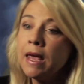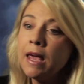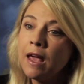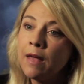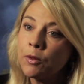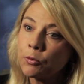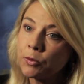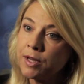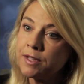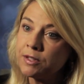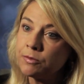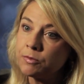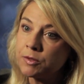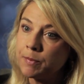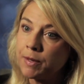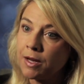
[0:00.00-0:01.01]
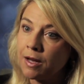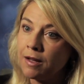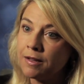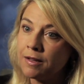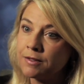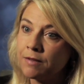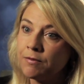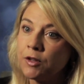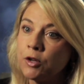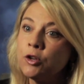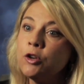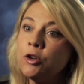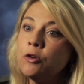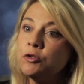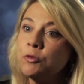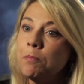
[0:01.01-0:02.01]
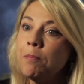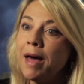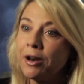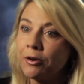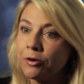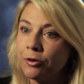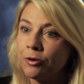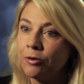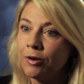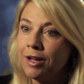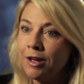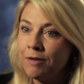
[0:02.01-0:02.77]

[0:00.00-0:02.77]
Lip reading: And the reason was because of the huge medical